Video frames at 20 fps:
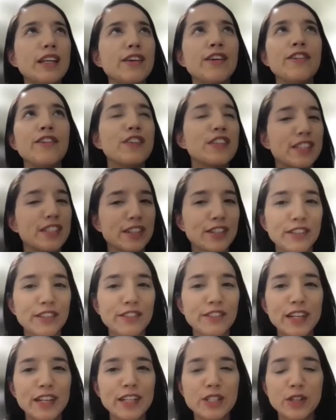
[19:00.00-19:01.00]
physical
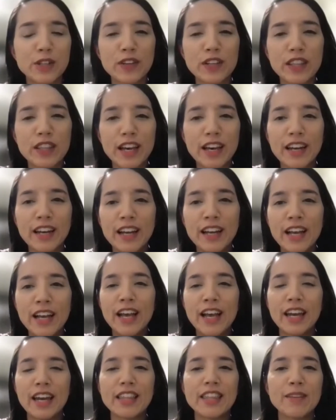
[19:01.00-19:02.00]
fights over that.
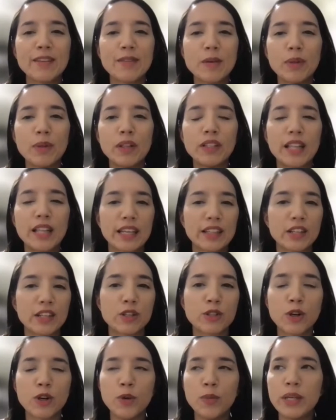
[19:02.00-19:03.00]
And I think people, like, there's
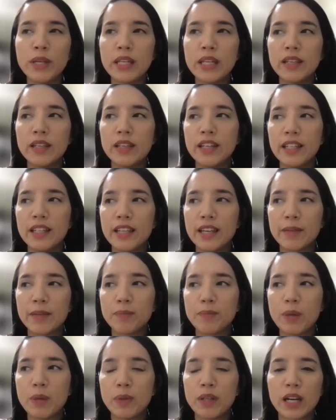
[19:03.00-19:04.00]
so many, like,
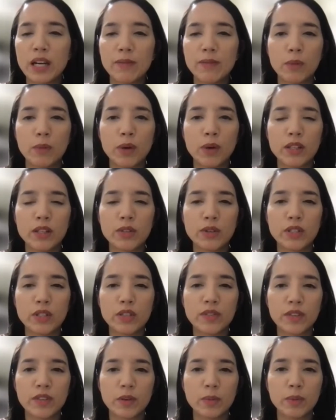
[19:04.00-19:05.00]
people come from all sorts of
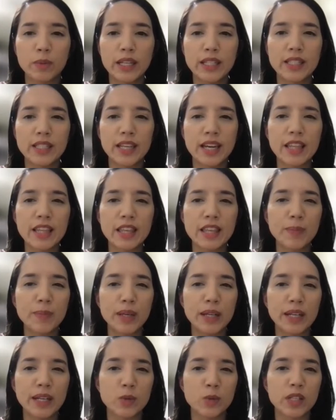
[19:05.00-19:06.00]
different places. And I think
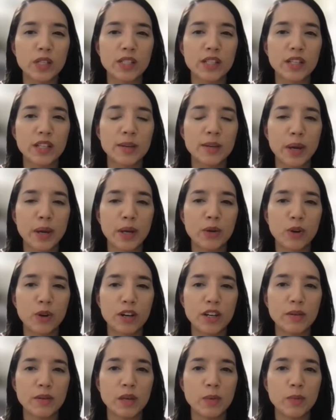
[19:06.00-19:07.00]
because we're such a
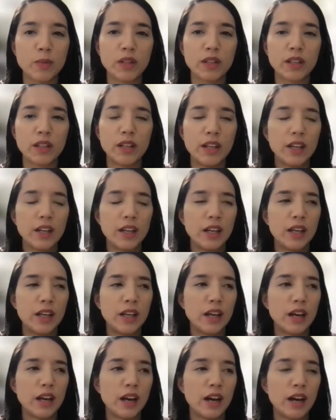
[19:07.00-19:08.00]
minority, people,
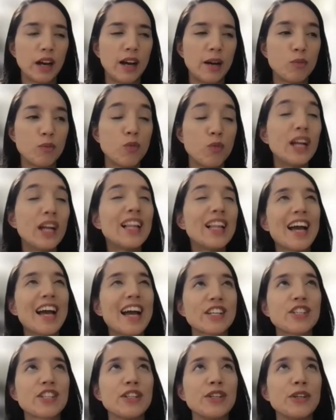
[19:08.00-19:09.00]
well,
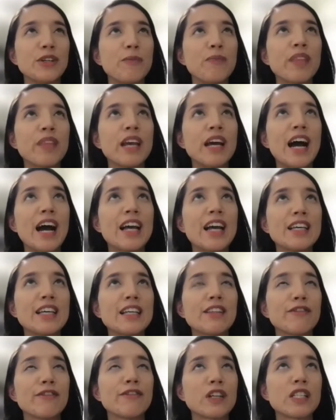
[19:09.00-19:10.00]
actually, no. I think
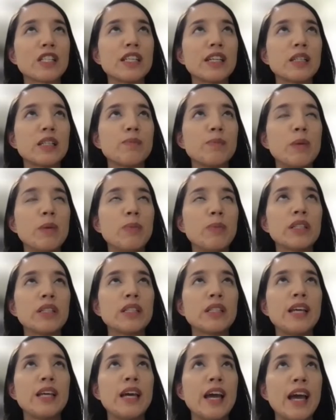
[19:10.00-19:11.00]
the first thing is people
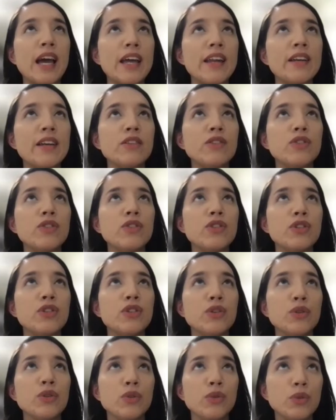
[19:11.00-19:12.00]
tend
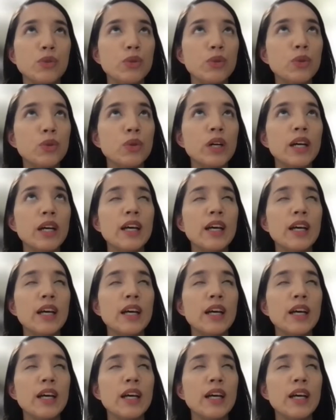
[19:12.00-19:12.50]
to